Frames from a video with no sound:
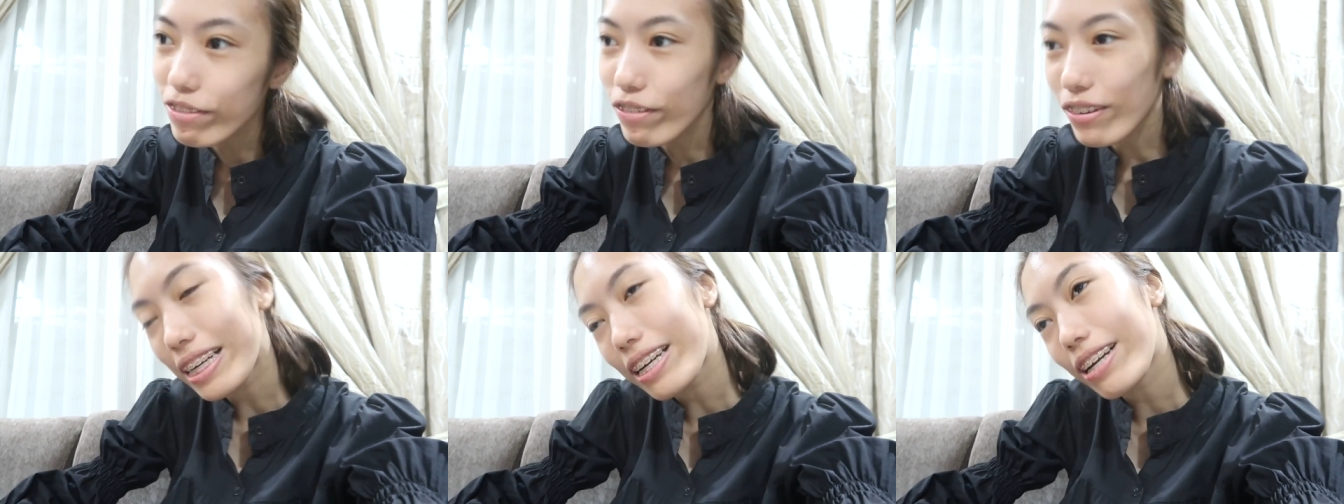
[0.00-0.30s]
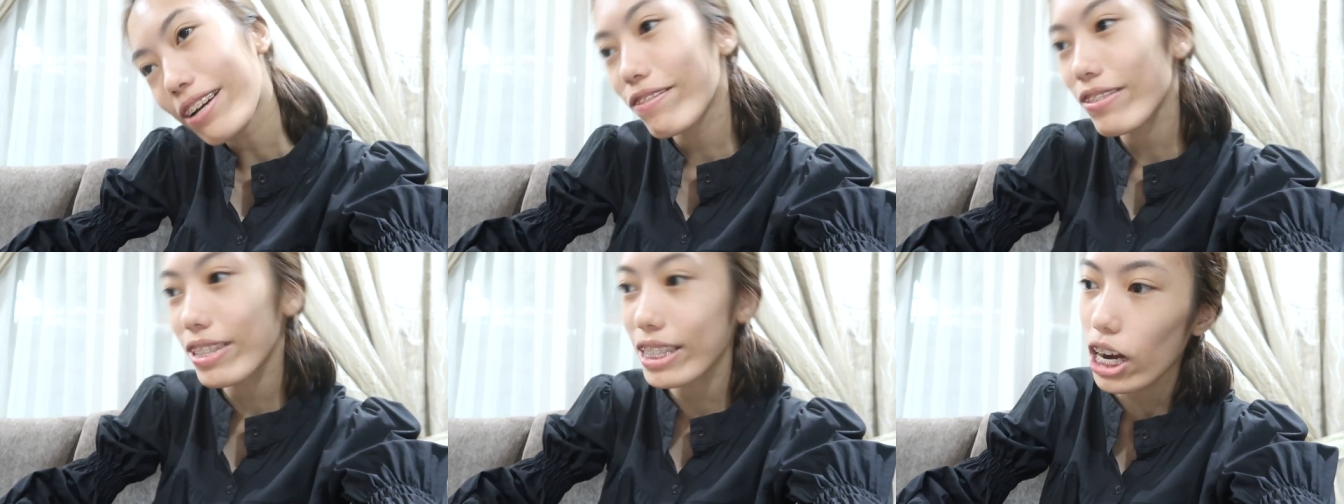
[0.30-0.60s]
for
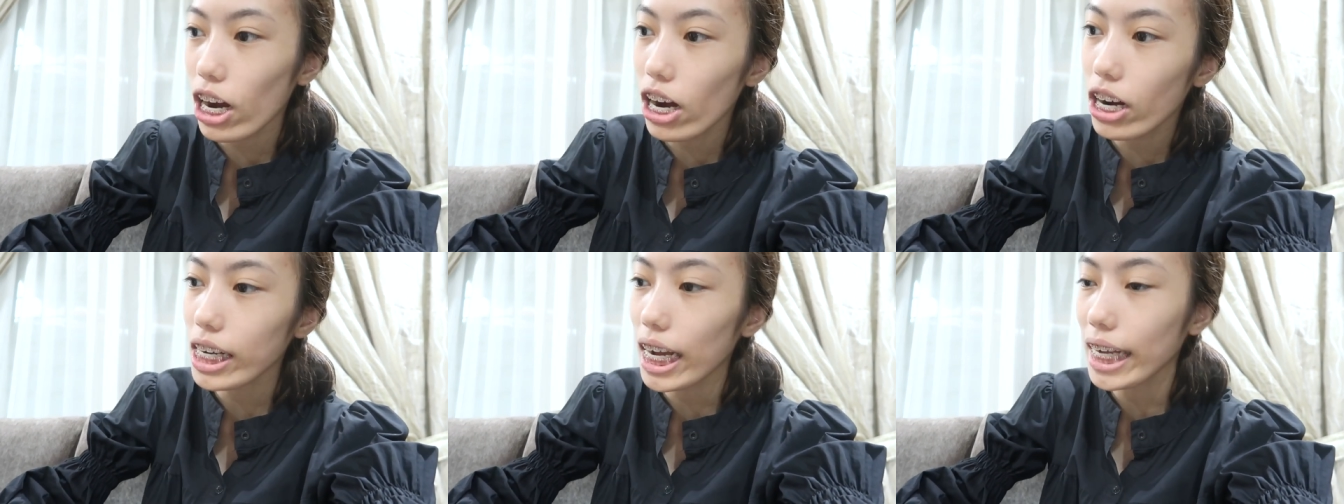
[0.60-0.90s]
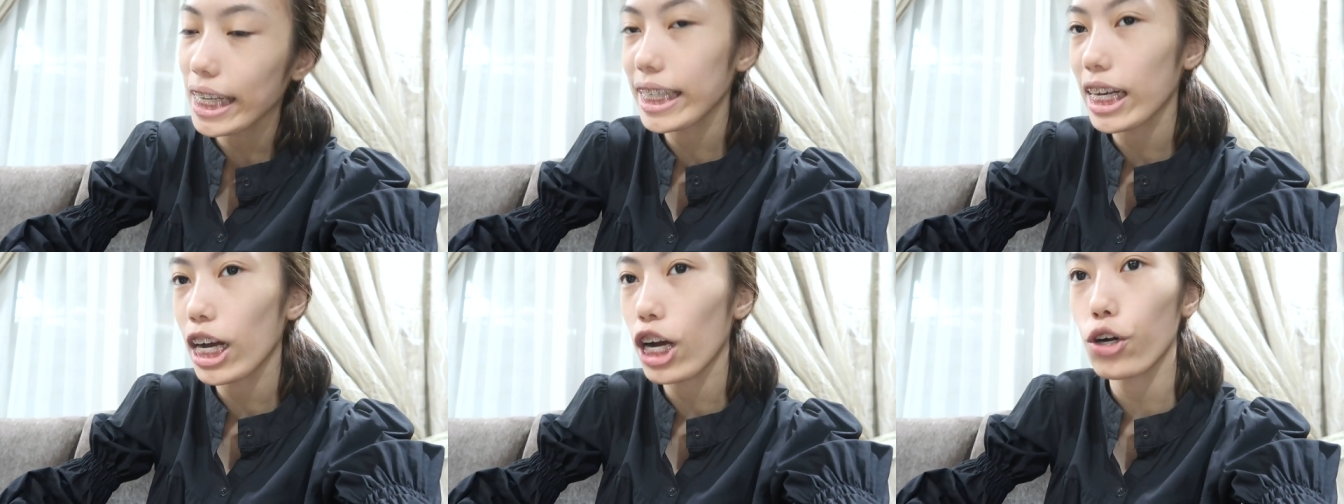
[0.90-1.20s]
iftar.
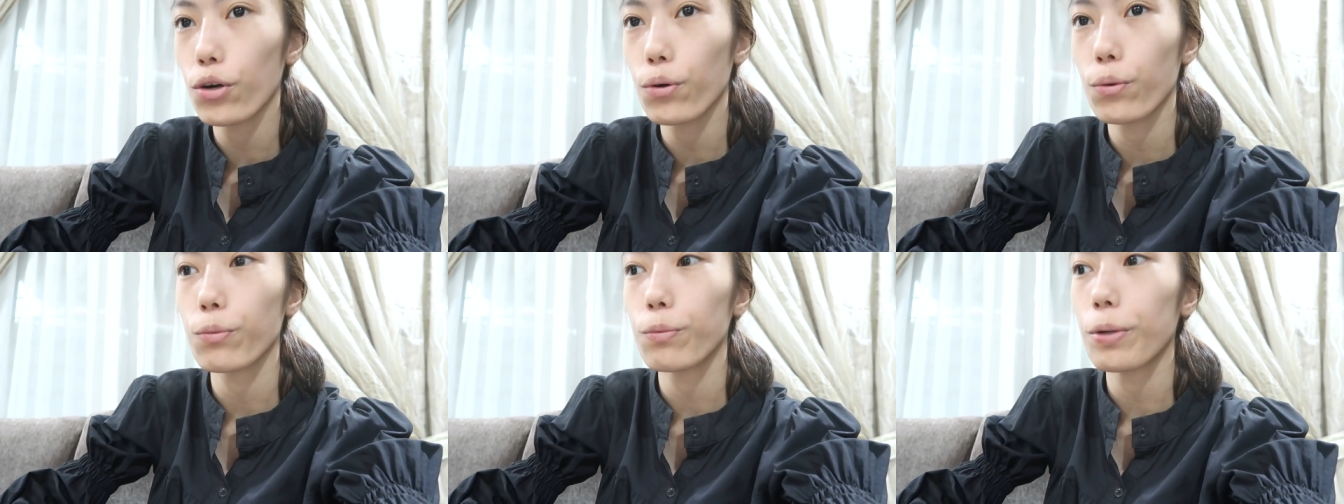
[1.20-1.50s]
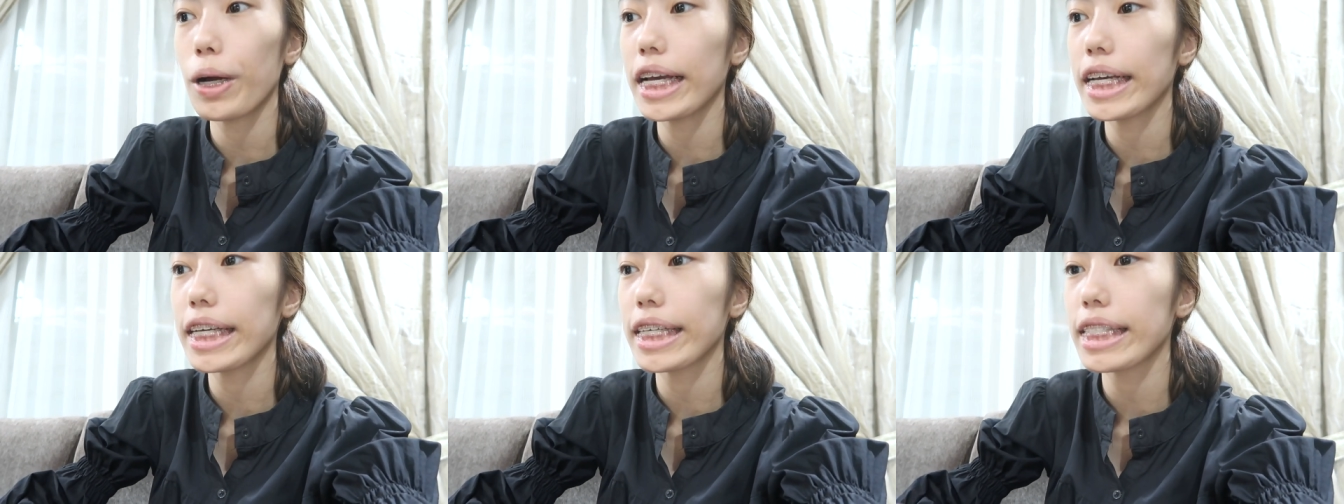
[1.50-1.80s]
I can't
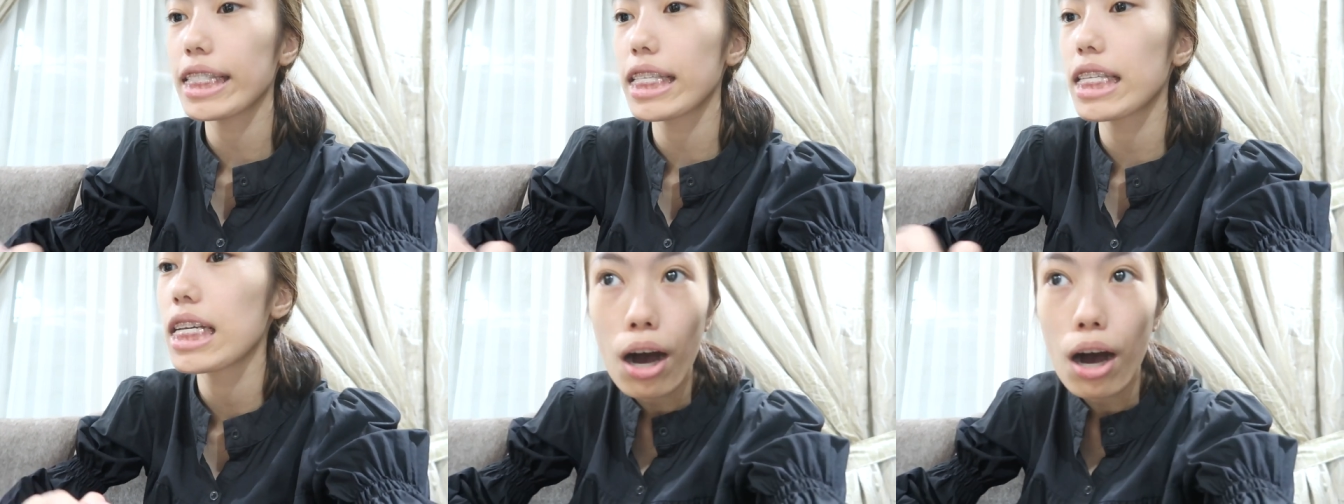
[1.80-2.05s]
wait.